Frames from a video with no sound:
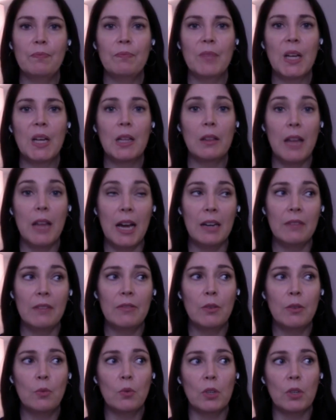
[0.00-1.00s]
a lot of
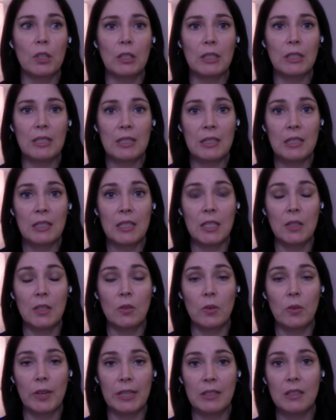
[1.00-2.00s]
the world is still
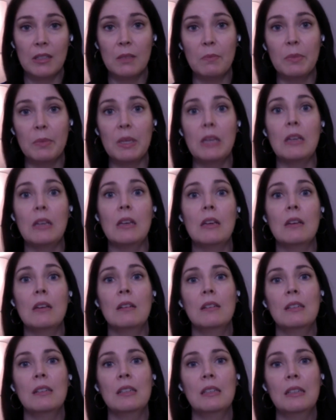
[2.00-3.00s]
going to be
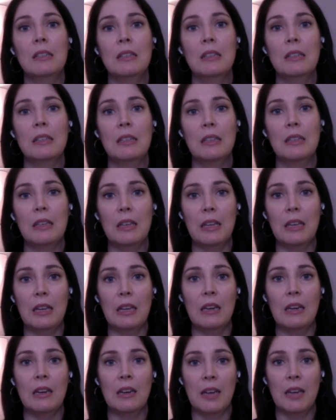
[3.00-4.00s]

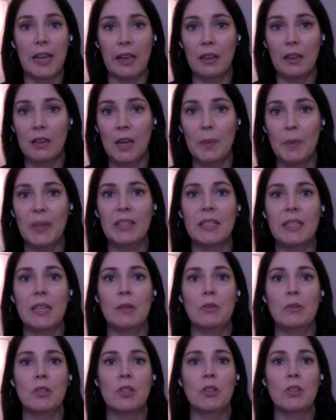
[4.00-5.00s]
in an economic
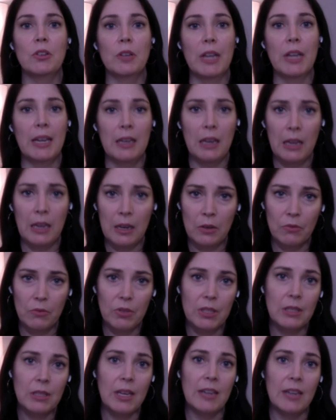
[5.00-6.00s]
downturn and in a
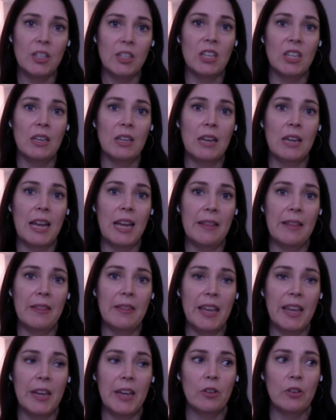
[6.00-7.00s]
recession, and
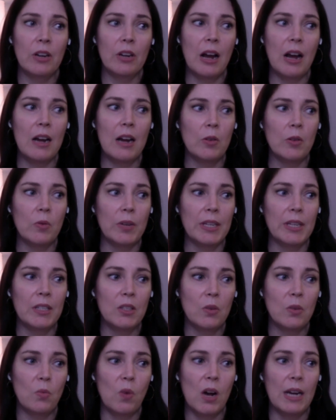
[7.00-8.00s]
they are not going
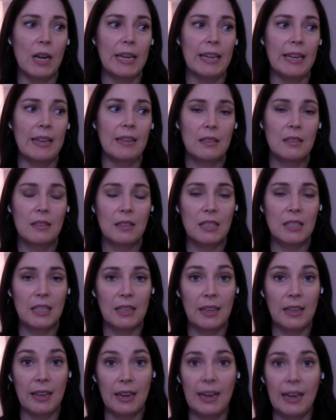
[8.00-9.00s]
to want it to
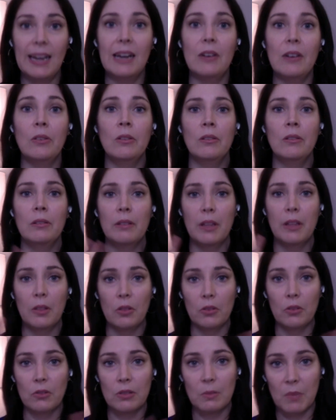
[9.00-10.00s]
get out that
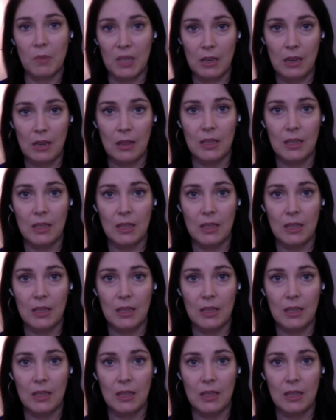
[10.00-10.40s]
they're spending this